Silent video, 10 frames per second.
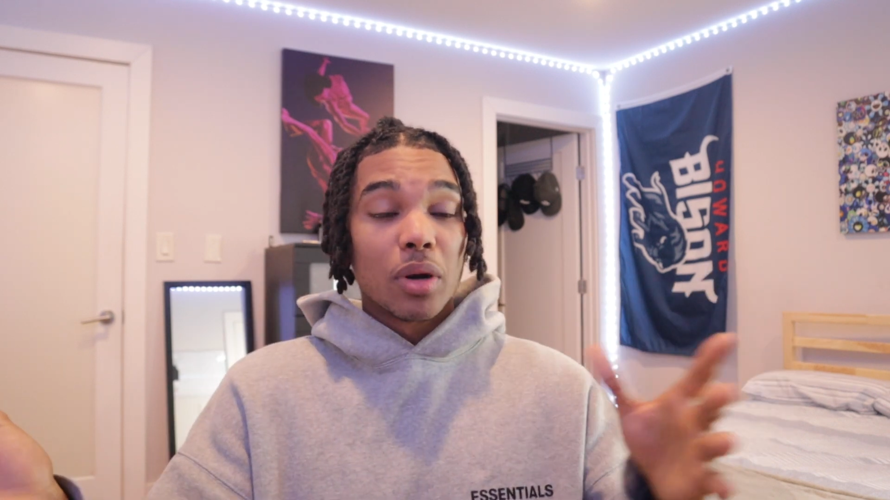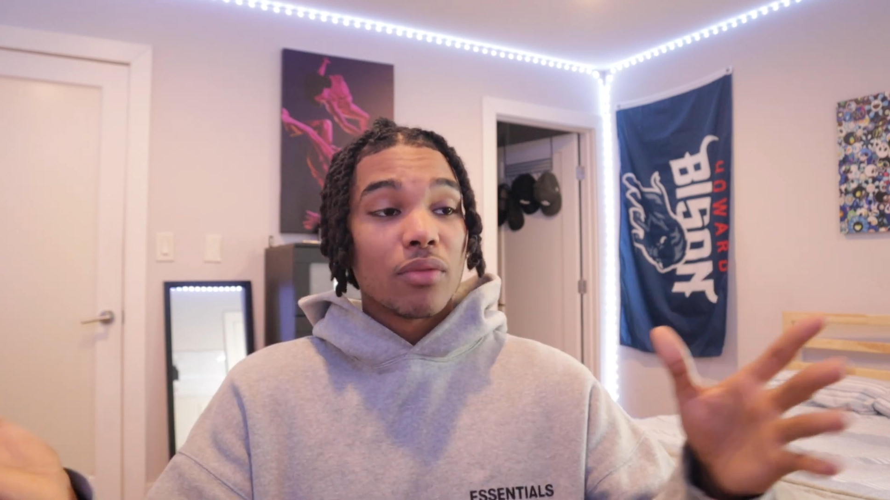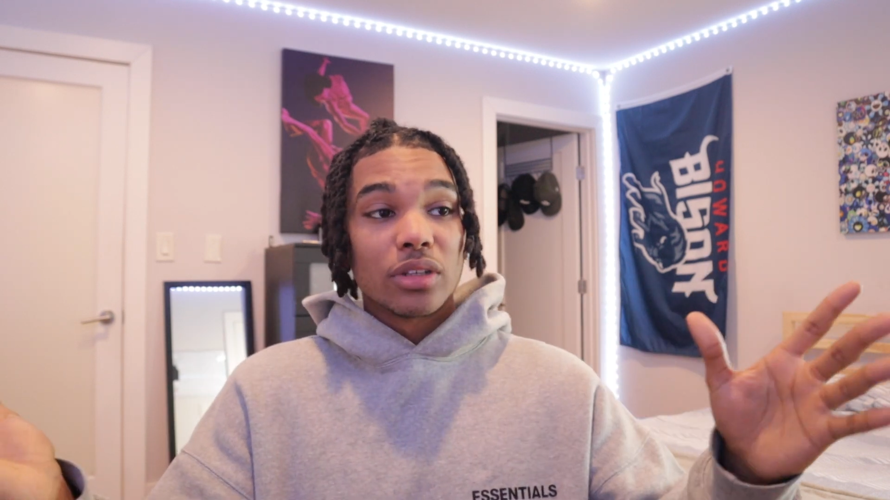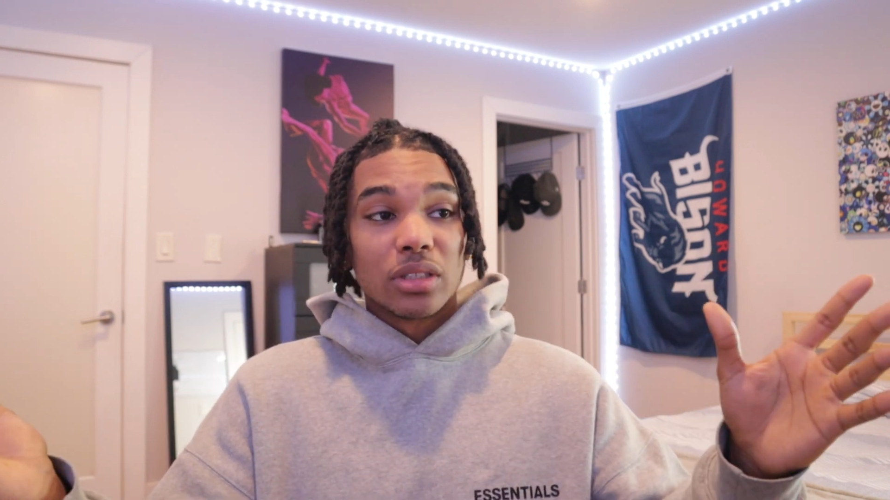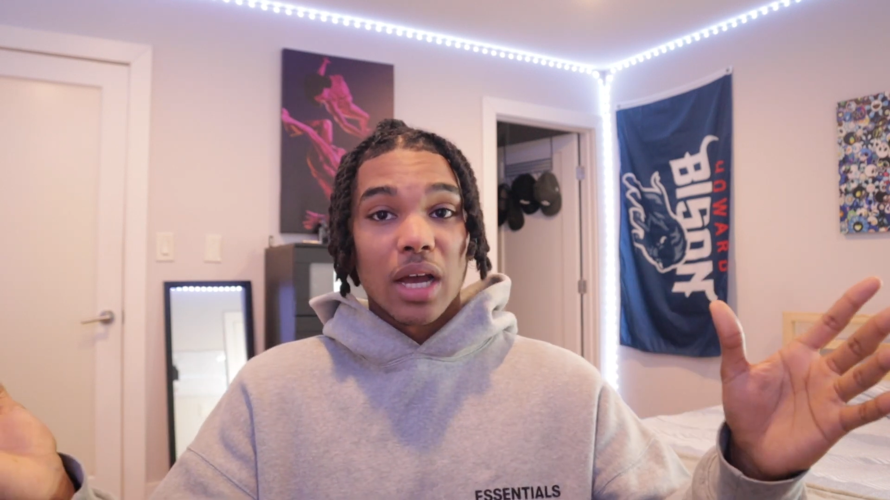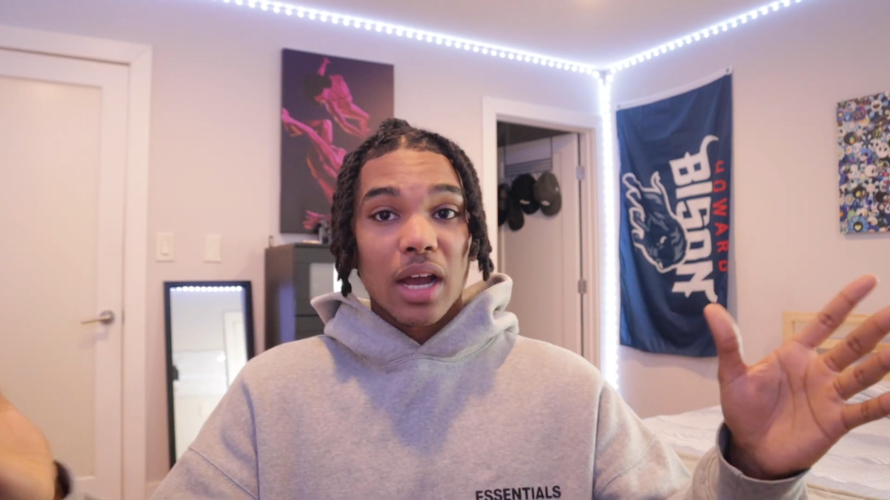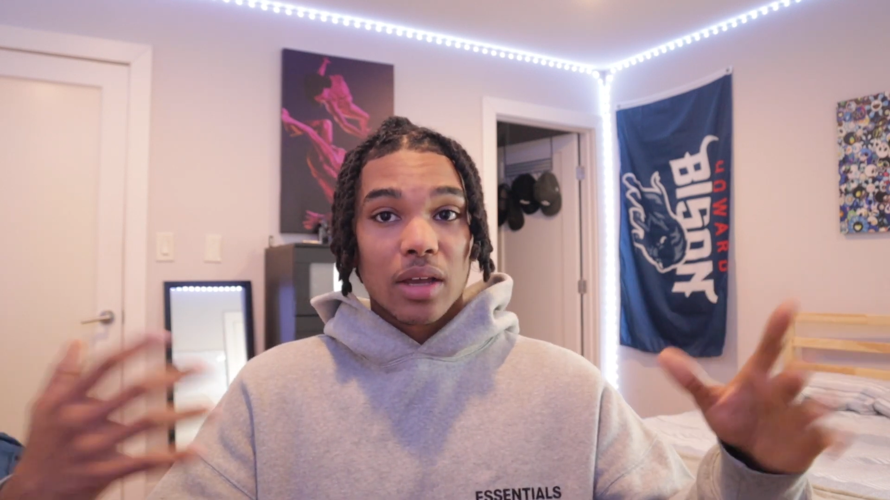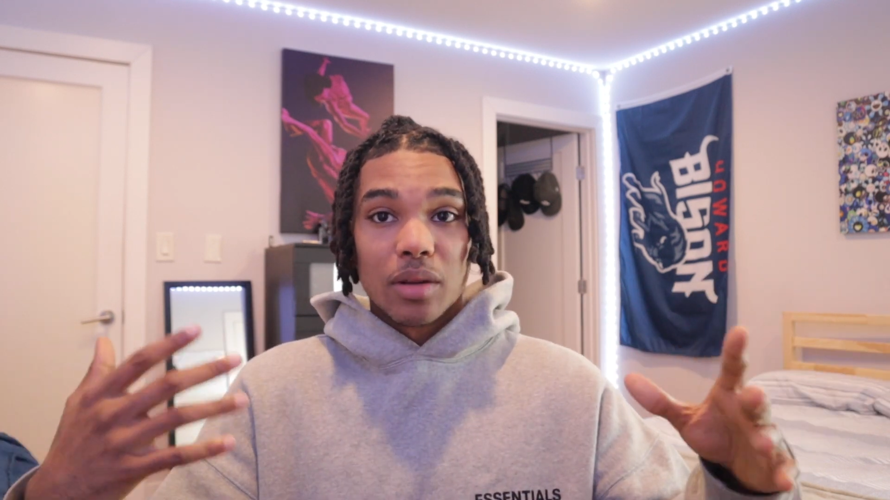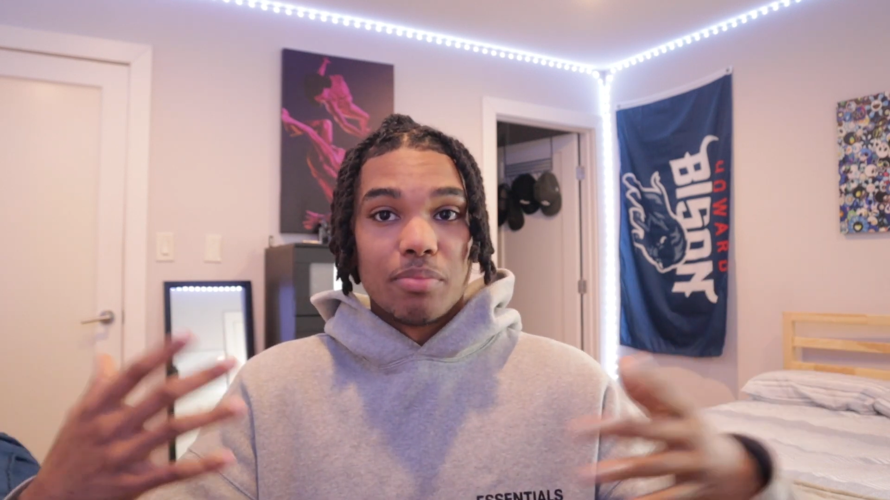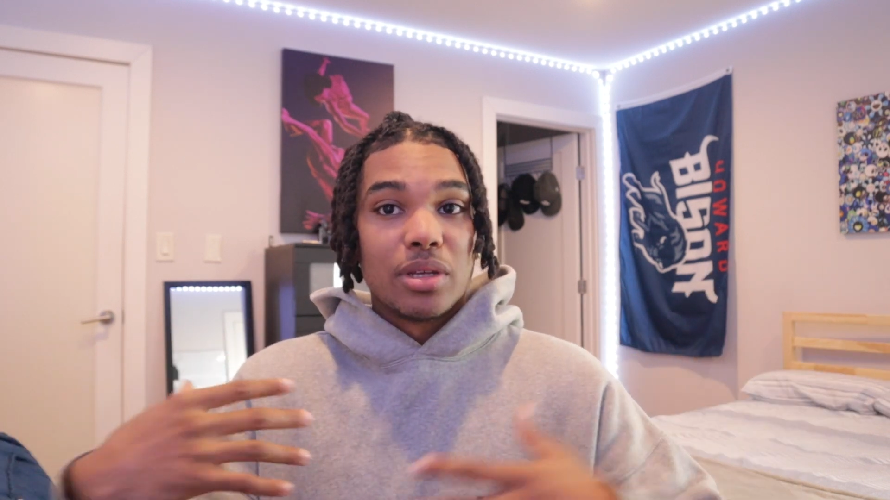perfectly. I
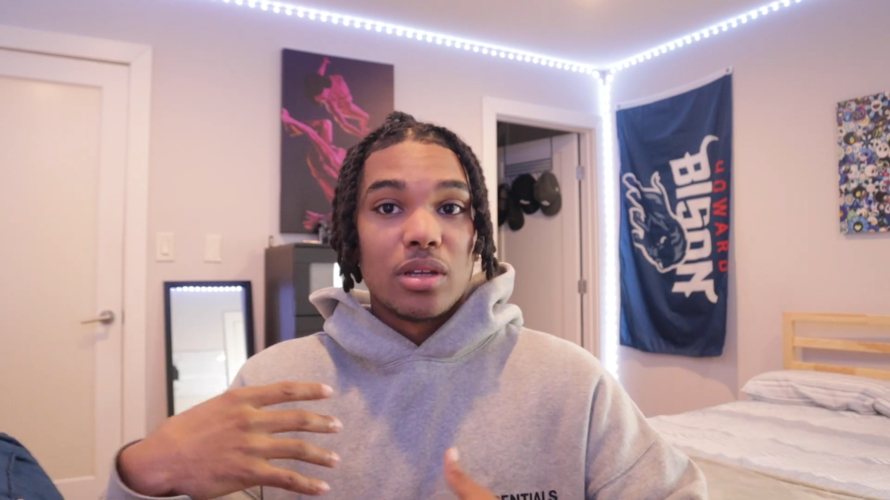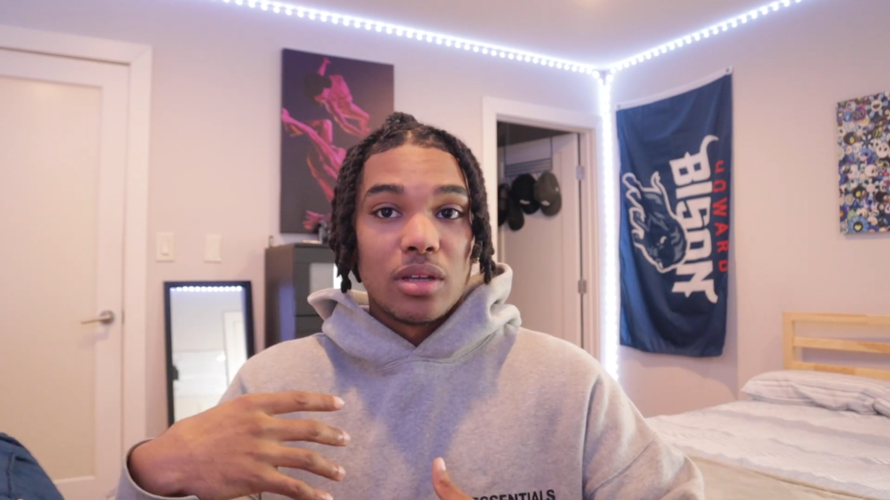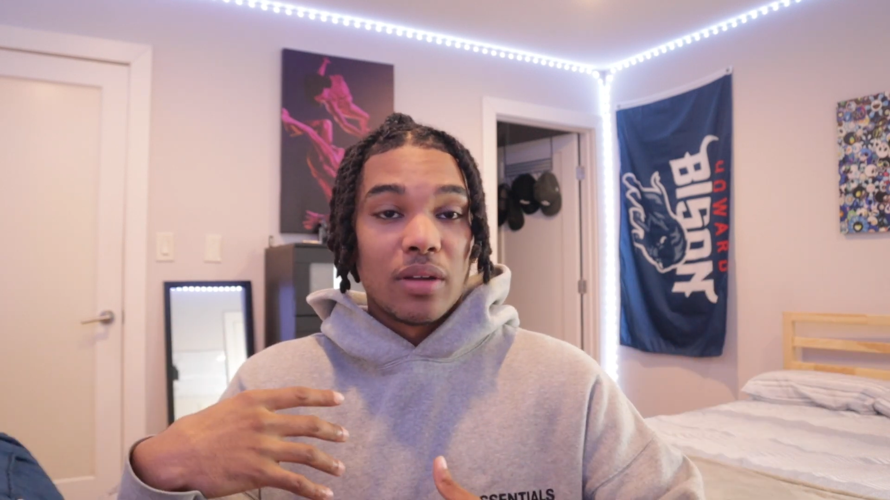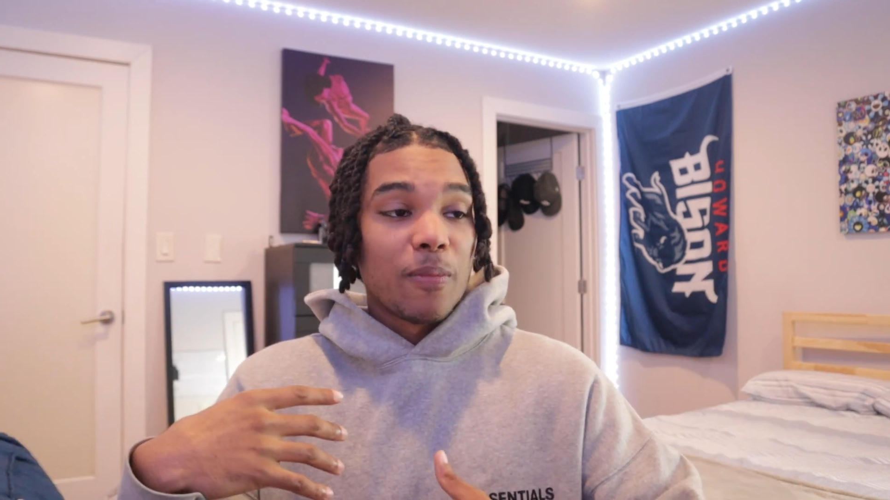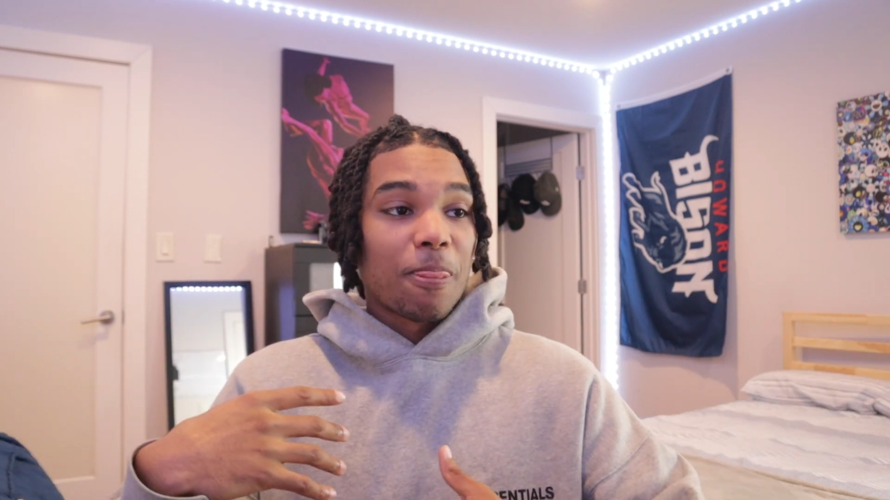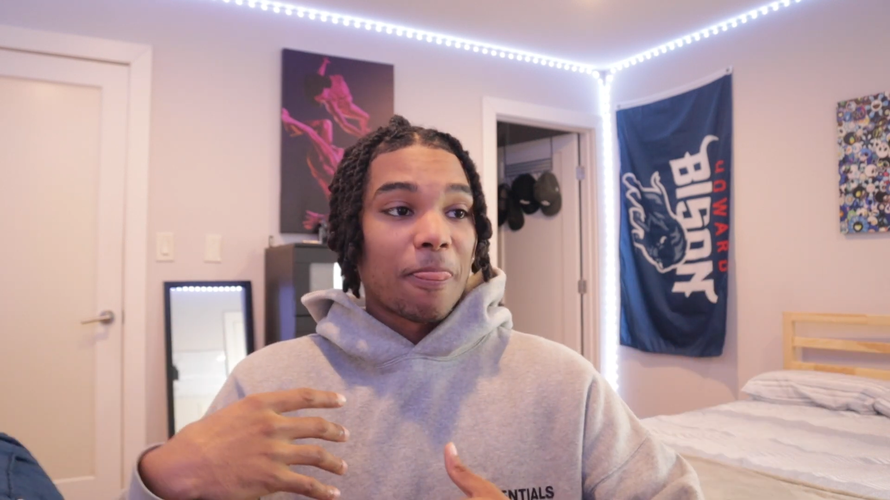could be